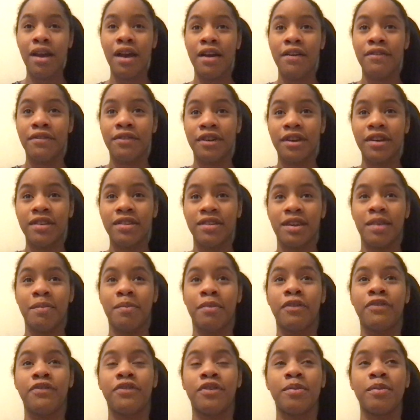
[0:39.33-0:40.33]
For example,
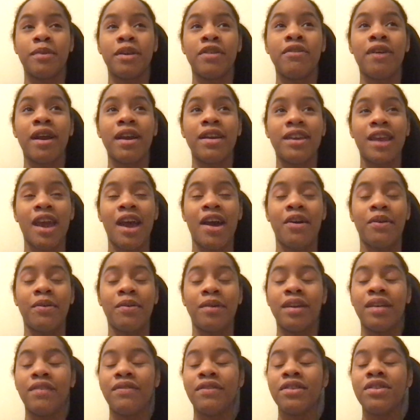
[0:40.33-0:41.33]
for me right now,
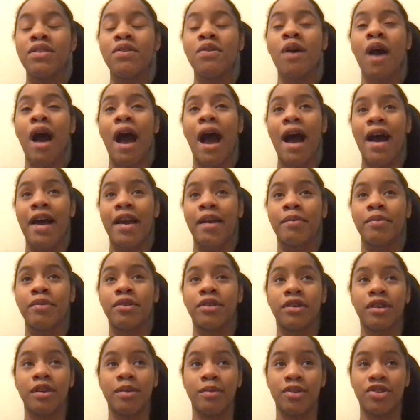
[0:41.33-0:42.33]
even though I am
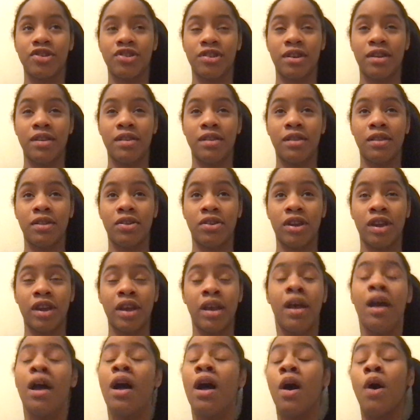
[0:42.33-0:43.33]
learning machine learning,
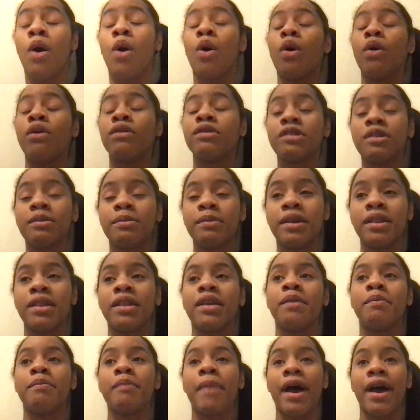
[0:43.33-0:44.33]
ultimately
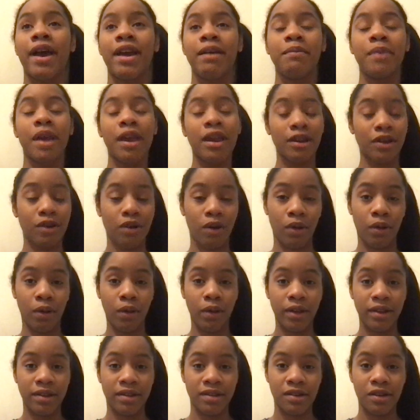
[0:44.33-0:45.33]
my main goal
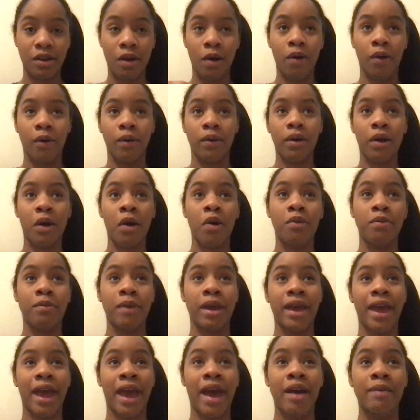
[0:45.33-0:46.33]
is to code my
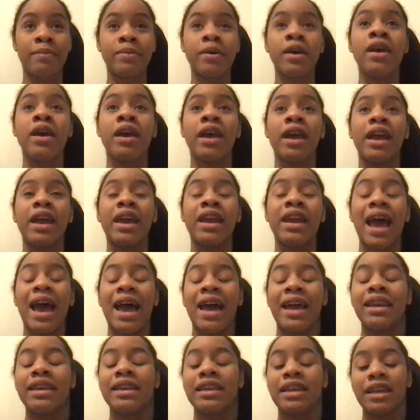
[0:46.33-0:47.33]
app, and
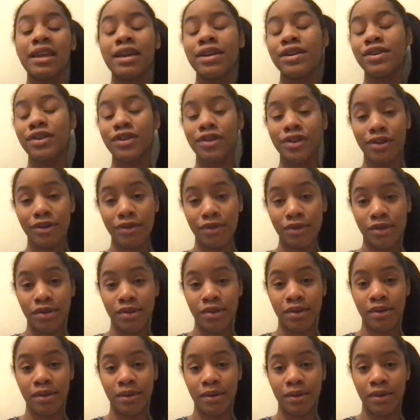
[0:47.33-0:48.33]
I need to
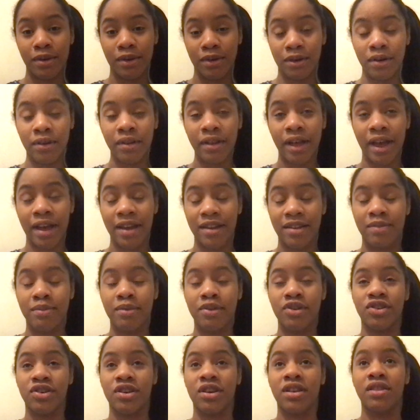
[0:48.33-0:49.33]
utilize
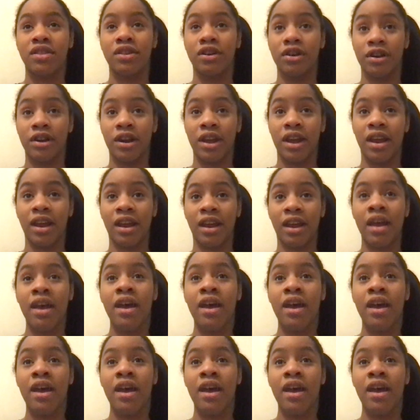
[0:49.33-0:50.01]
machine learning.